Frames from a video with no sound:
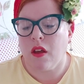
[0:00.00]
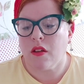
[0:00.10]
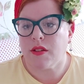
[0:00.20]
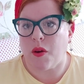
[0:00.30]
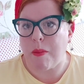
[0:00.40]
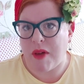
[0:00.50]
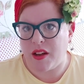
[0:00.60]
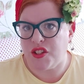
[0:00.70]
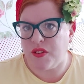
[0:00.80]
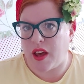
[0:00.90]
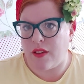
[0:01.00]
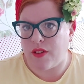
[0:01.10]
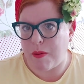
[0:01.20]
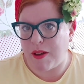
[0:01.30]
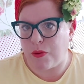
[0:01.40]
So I might do that if
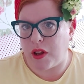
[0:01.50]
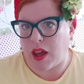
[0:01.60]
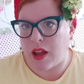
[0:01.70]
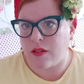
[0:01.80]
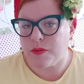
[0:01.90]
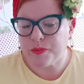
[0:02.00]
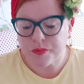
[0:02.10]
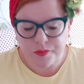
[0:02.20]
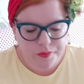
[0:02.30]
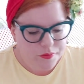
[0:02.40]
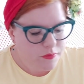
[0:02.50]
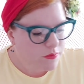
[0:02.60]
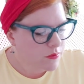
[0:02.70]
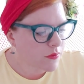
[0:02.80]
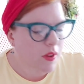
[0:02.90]
I make one again.
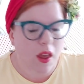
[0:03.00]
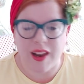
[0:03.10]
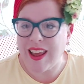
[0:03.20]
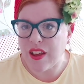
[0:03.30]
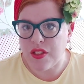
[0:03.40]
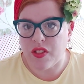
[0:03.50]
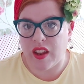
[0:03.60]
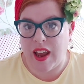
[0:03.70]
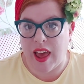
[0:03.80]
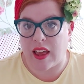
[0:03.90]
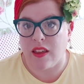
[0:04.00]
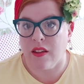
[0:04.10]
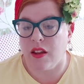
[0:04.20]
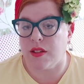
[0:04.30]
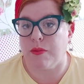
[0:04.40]
I lengthened the leg
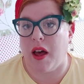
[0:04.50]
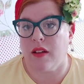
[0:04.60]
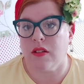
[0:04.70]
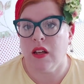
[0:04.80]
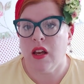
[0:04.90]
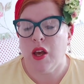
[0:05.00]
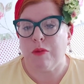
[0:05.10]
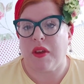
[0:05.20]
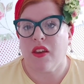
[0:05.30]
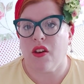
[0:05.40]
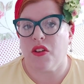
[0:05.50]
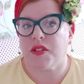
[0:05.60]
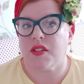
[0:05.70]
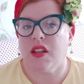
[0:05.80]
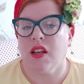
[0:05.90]
as well
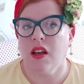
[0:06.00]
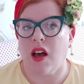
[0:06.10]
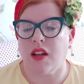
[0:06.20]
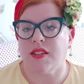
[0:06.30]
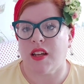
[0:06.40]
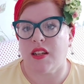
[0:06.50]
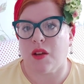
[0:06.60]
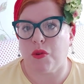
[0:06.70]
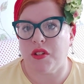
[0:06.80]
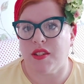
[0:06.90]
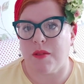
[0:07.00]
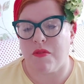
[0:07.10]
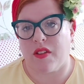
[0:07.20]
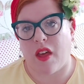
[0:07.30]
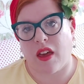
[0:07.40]
because I decided I wanted
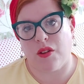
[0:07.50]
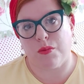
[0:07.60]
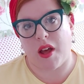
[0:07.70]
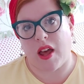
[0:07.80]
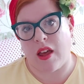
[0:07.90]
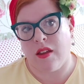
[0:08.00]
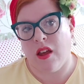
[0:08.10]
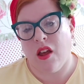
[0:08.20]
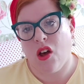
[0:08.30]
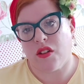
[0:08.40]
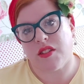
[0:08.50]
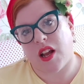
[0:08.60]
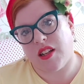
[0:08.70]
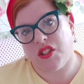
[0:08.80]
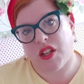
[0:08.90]
something that I could wear on
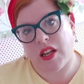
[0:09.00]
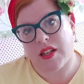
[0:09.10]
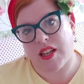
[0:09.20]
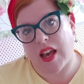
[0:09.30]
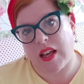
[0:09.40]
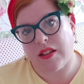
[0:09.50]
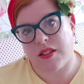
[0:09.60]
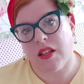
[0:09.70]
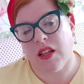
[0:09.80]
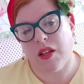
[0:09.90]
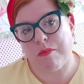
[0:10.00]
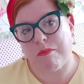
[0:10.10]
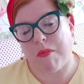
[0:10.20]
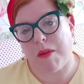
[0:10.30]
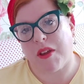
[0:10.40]
slightly chillier days,
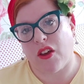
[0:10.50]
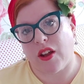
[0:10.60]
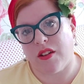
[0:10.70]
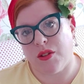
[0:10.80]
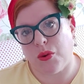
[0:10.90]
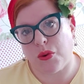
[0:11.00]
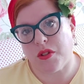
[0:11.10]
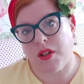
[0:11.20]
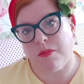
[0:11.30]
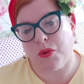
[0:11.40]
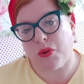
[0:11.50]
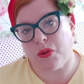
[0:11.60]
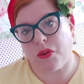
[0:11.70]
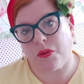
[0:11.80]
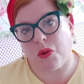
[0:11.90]
maybe going into autumn
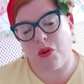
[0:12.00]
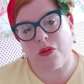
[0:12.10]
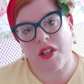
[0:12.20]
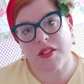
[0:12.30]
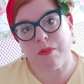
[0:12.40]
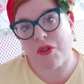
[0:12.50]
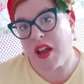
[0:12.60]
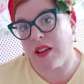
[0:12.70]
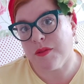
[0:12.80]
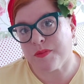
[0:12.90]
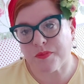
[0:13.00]
or in spring.